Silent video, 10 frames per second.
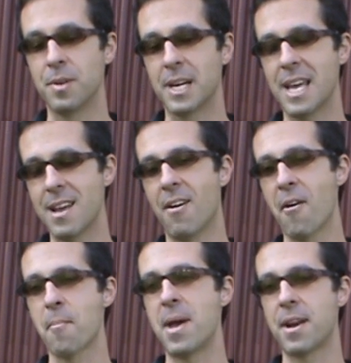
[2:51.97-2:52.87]
again
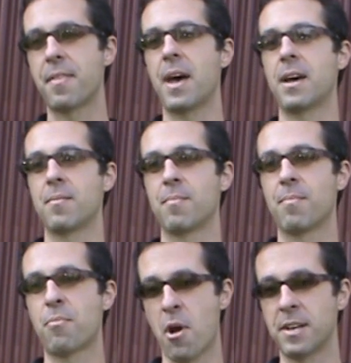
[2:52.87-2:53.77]
augment that
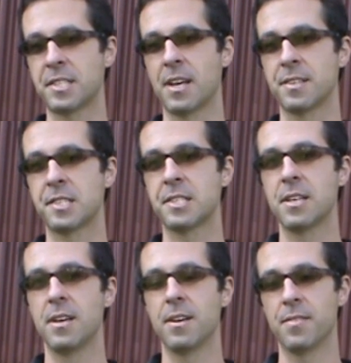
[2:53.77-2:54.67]
process,
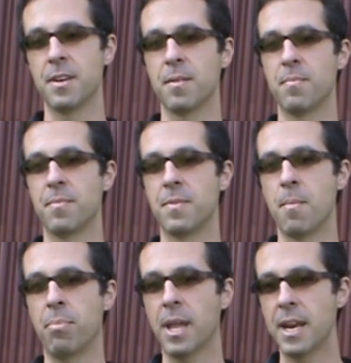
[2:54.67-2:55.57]
the
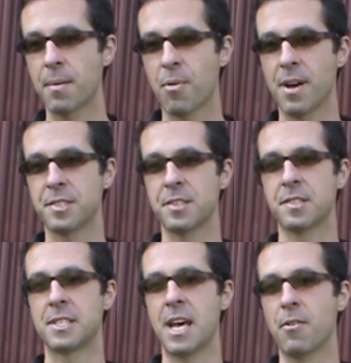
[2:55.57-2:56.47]
planning process,
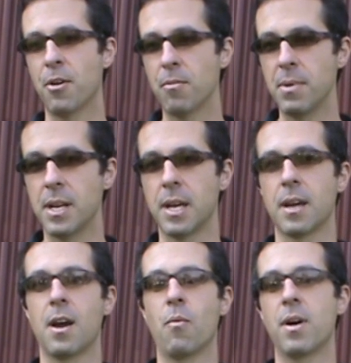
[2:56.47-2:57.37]
the town hall meeting.
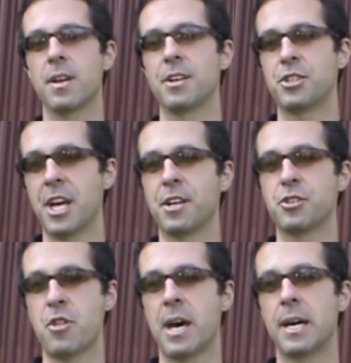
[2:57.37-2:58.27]
I wanted to
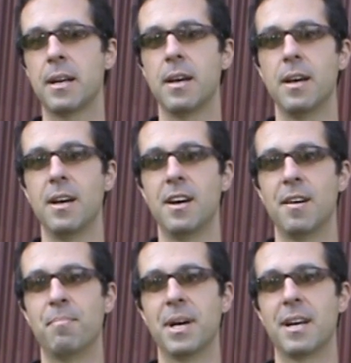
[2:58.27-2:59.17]
change that,
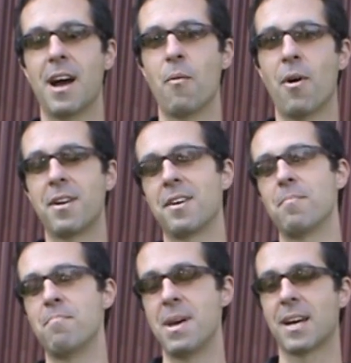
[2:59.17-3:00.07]
but I wanted to
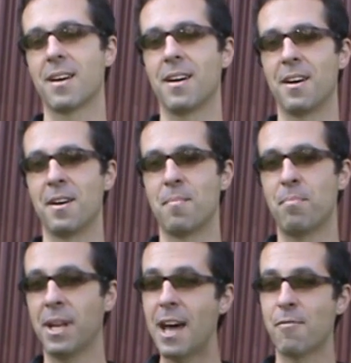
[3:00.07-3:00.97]
make a
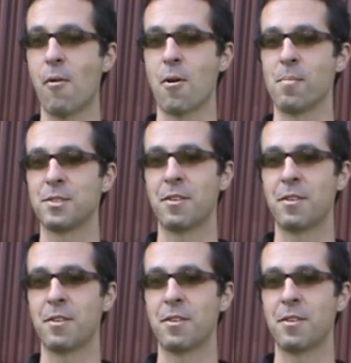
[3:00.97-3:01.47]
platform so